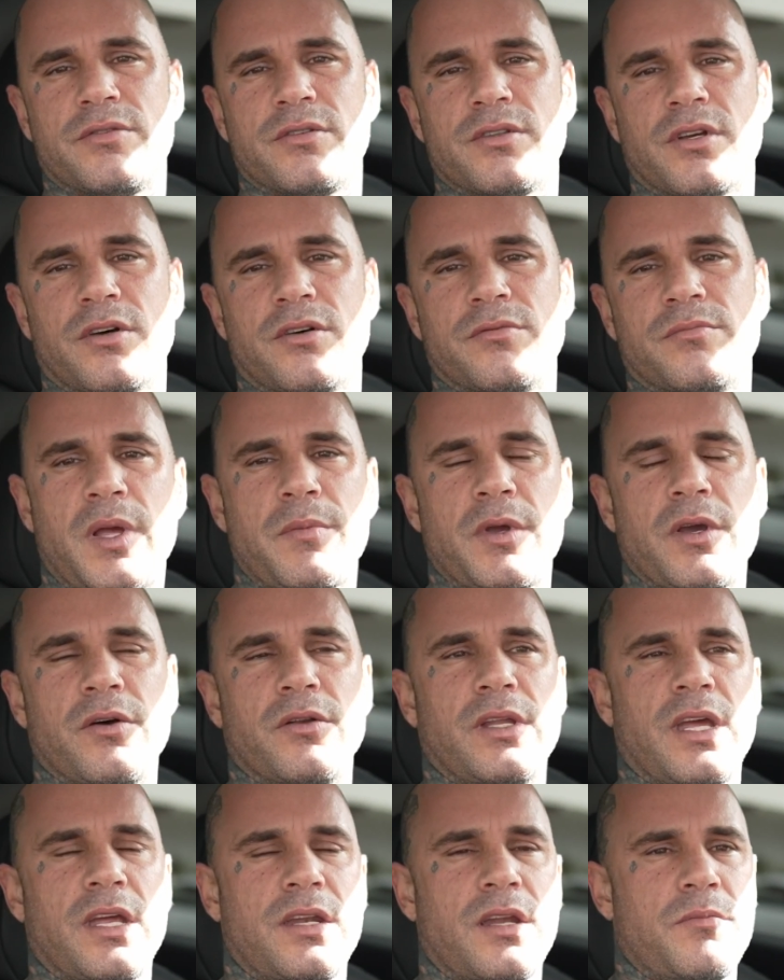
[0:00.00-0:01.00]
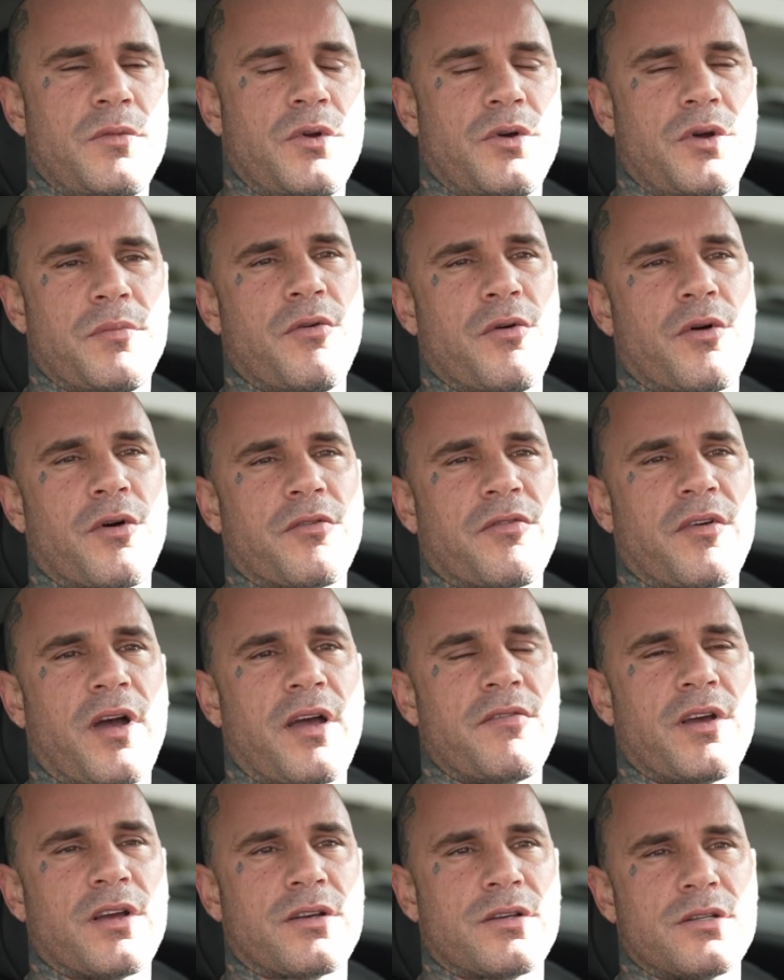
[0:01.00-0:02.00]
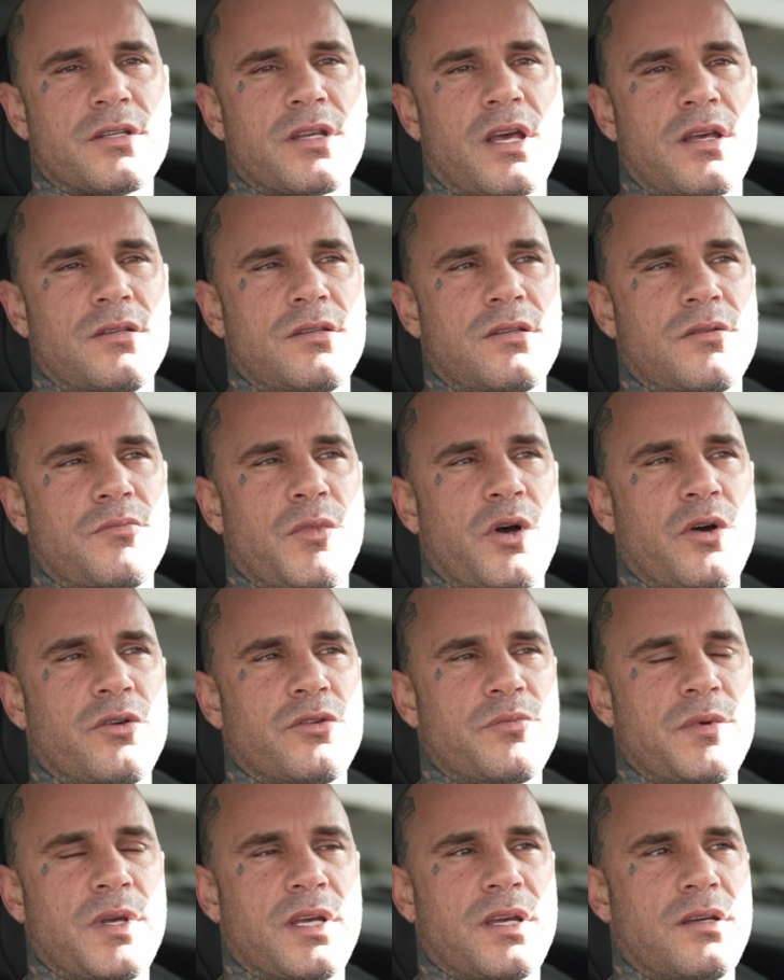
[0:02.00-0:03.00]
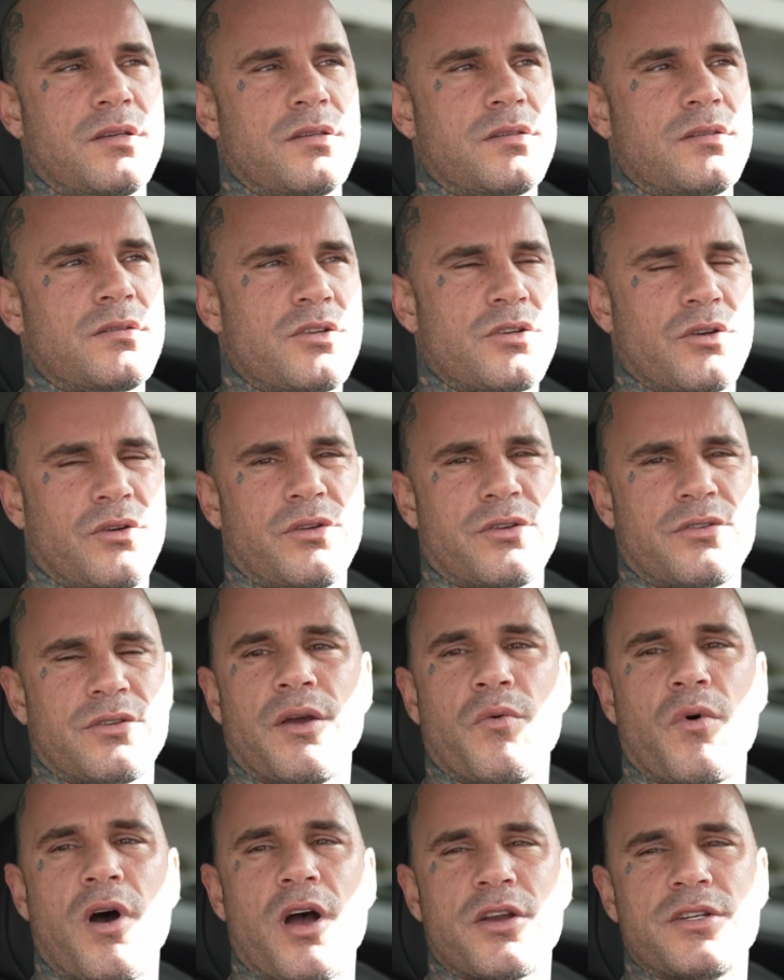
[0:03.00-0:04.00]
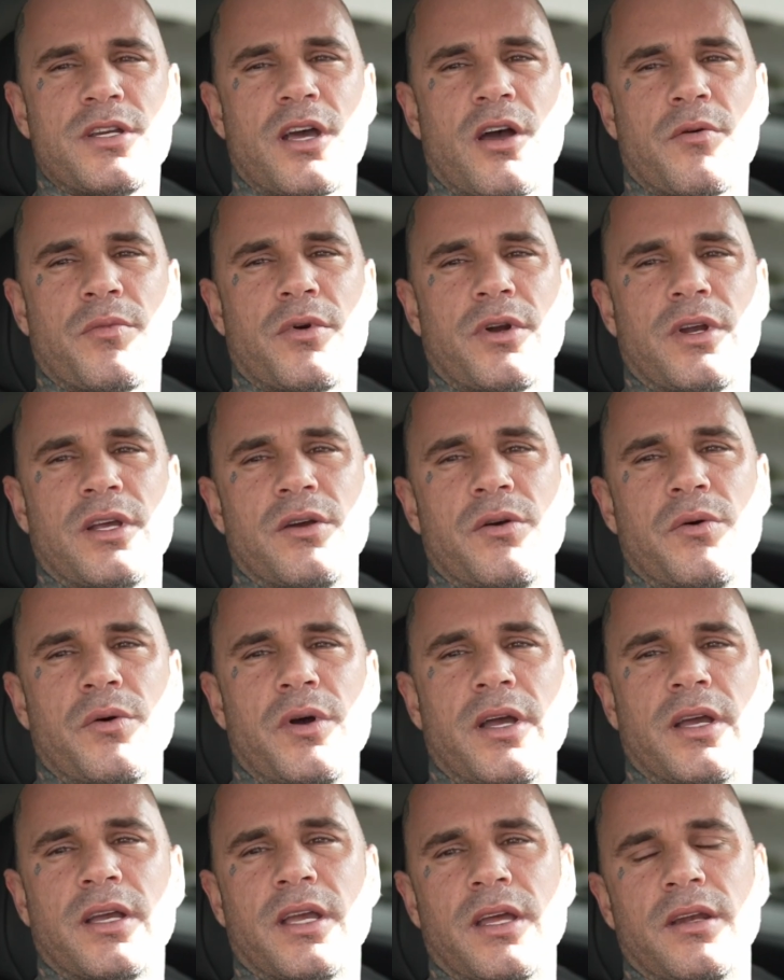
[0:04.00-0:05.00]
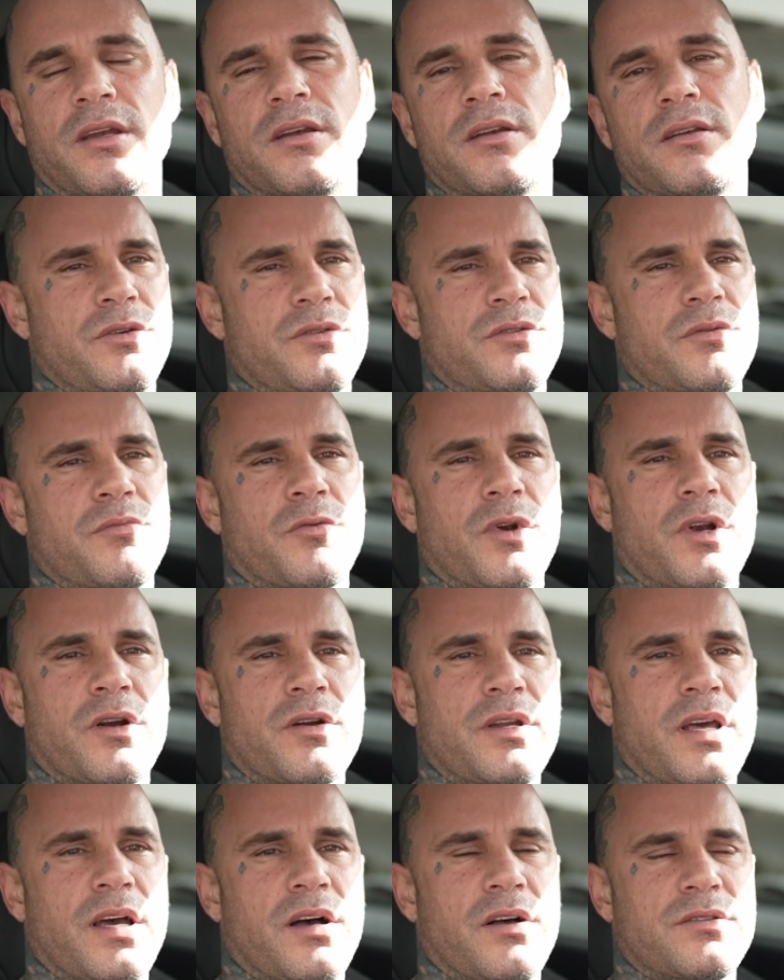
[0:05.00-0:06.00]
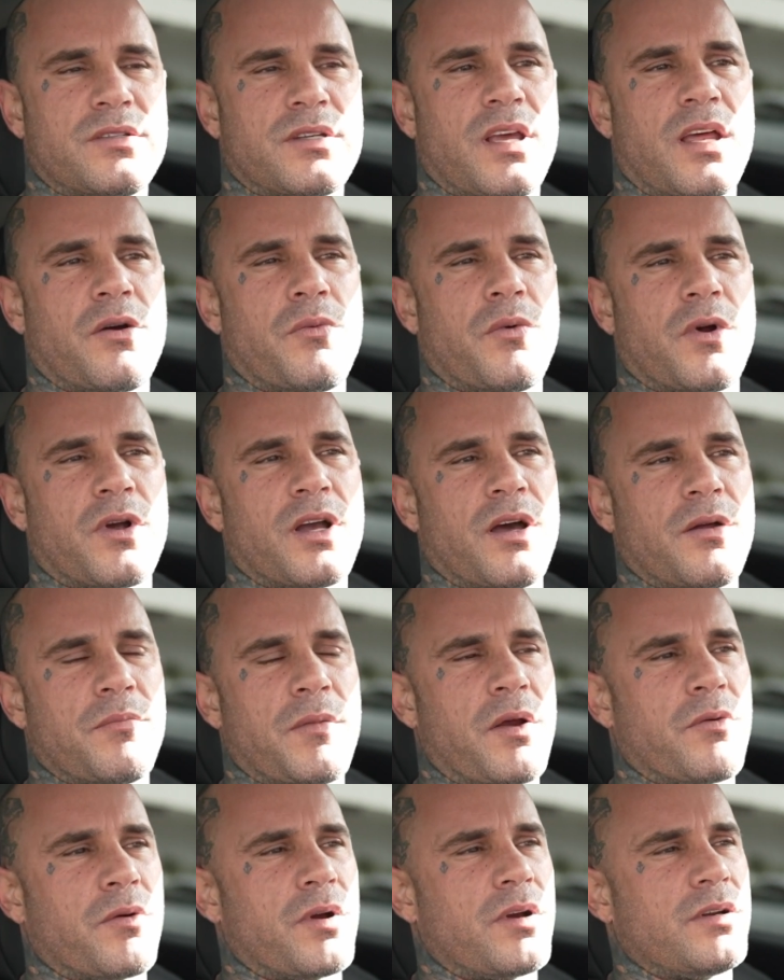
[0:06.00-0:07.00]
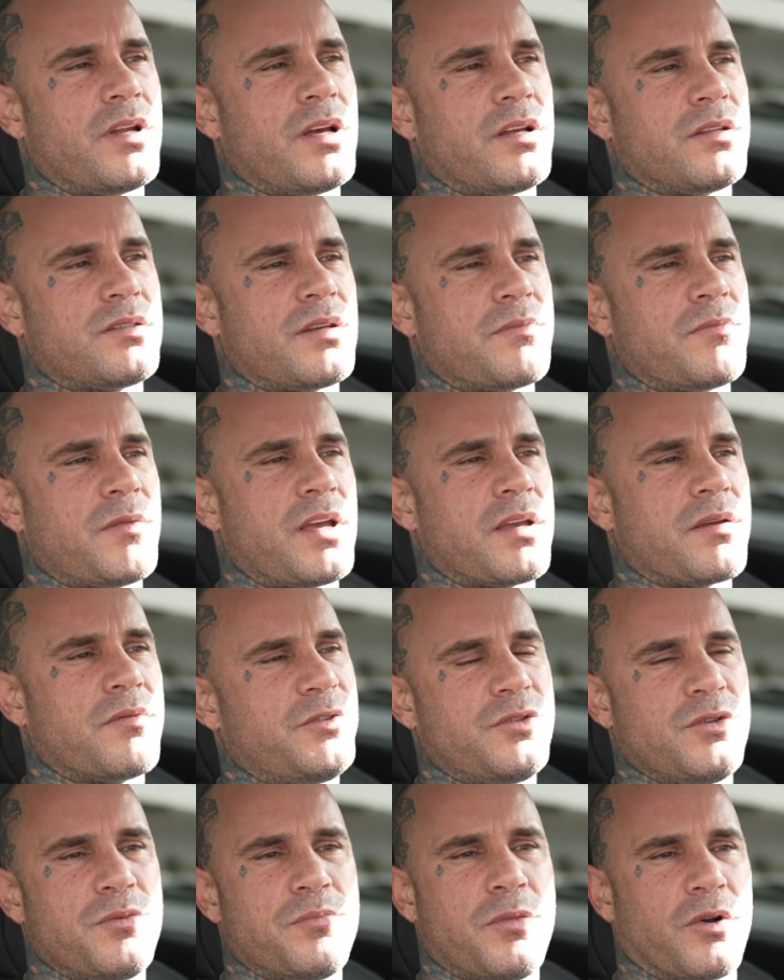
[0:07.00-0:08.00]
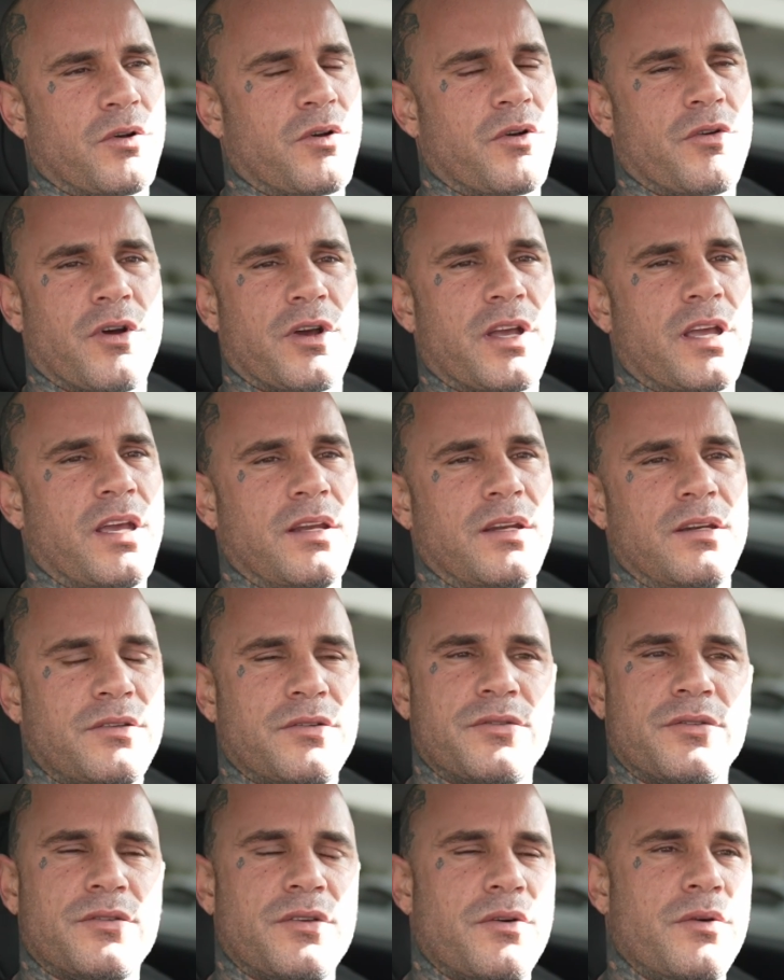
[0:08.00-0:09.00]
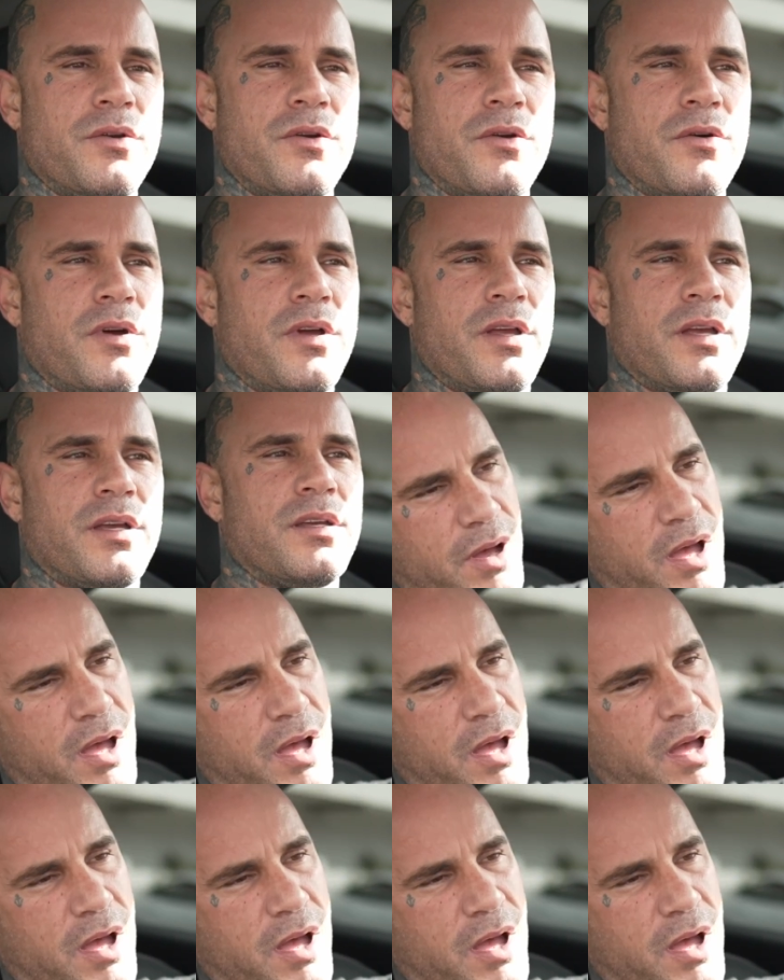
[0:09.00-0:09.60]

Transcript: So maybe only end up doing four or five exercises at most because shoulder shoulders get washed out pretty quick and do some rear delts. Got to work on my rear delts. I'm like super crooked. It's so annoying.